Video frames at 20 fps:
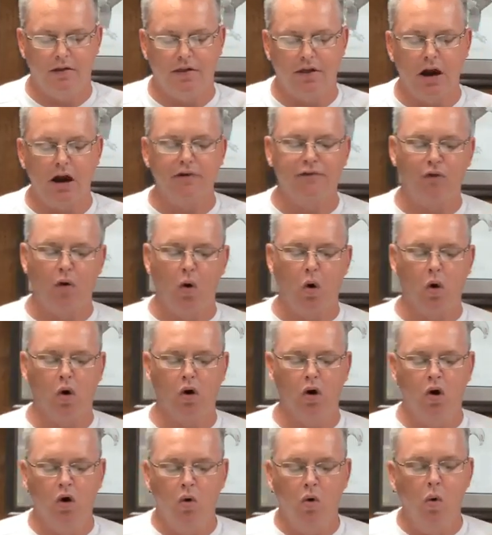
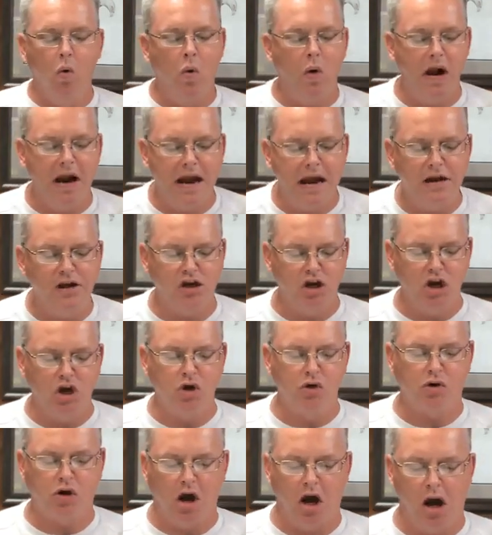Therefore, when
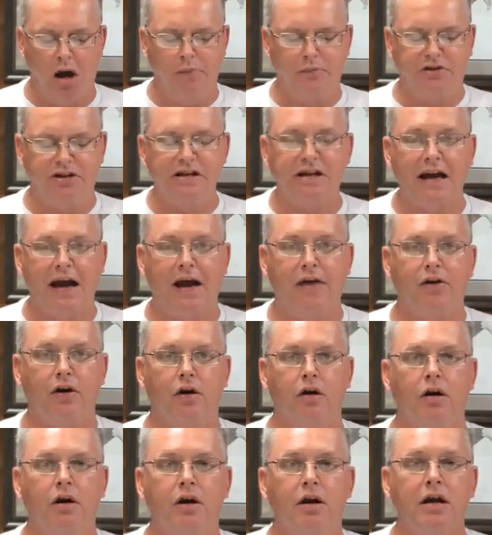you come
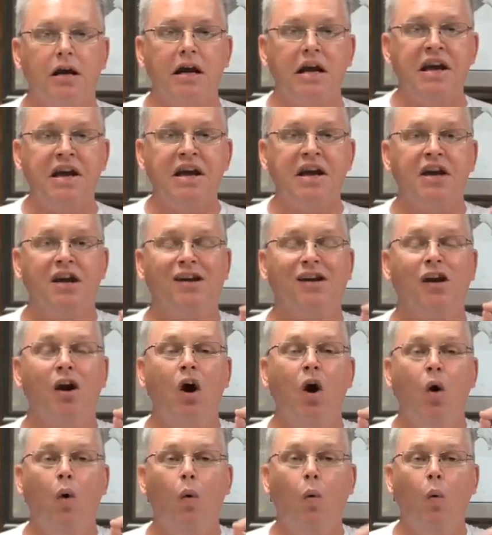together
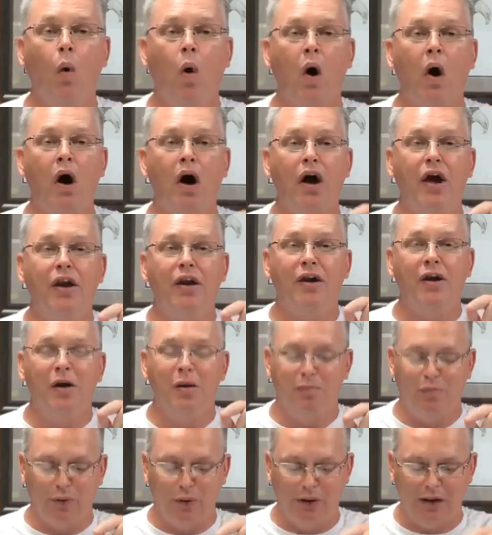in one
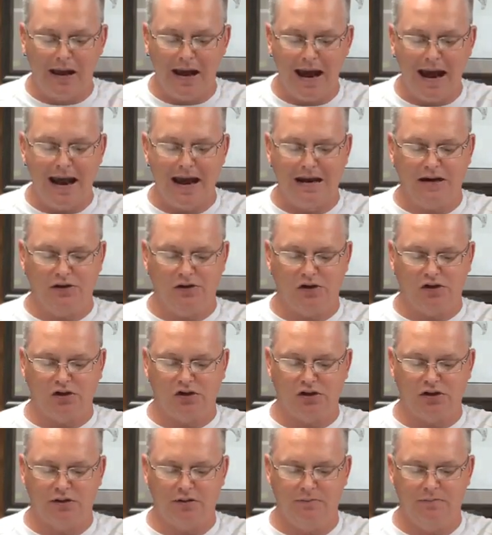
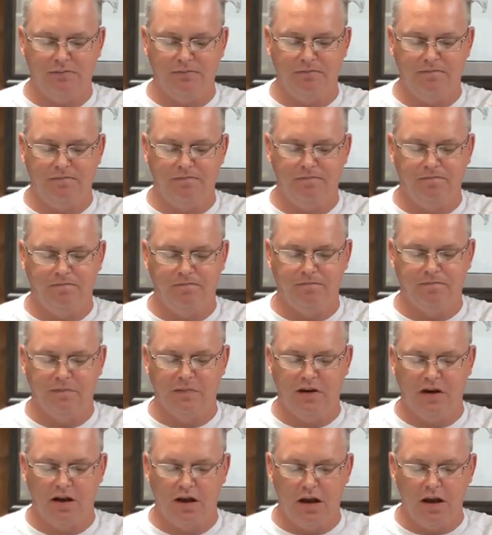place,
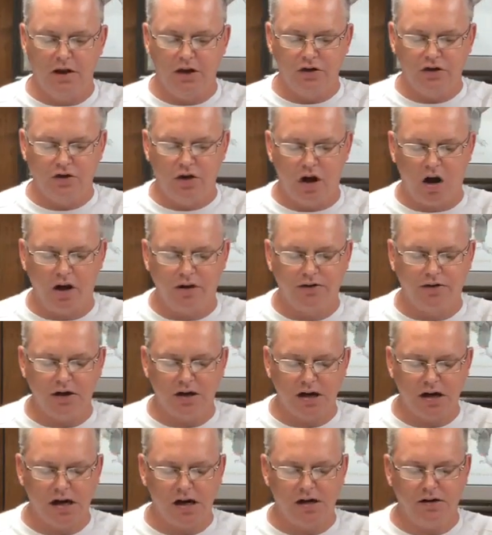it is not
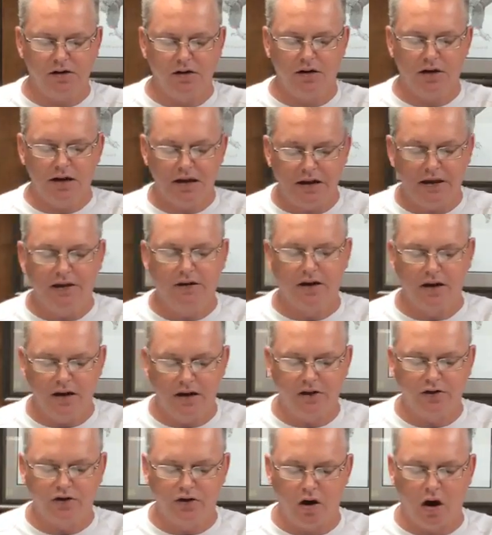to eat. It
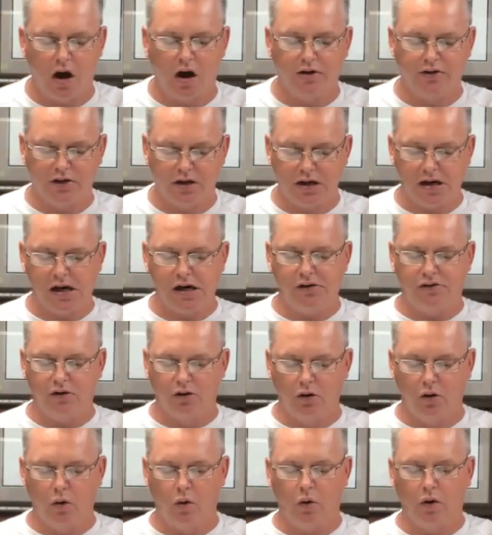is not to
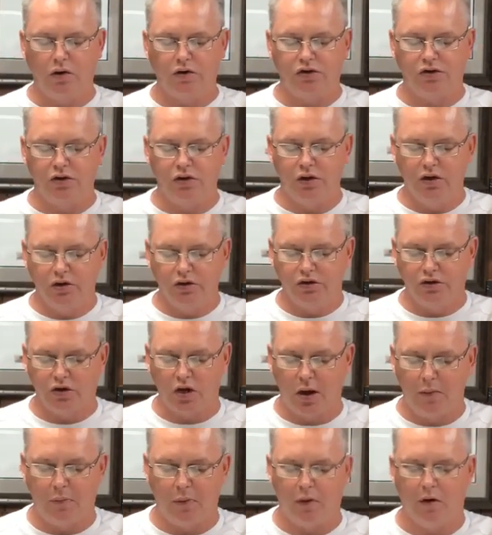eat the Lord's
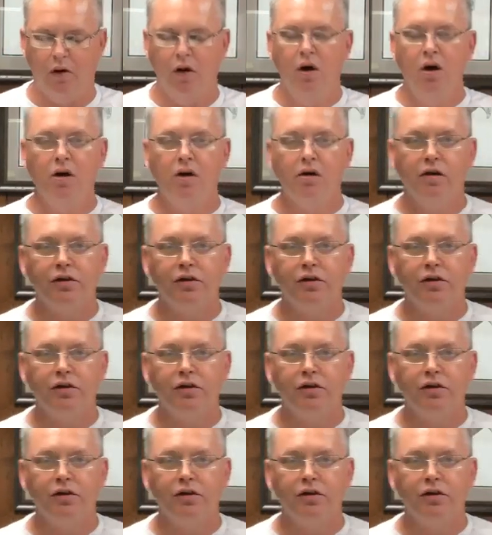Supper.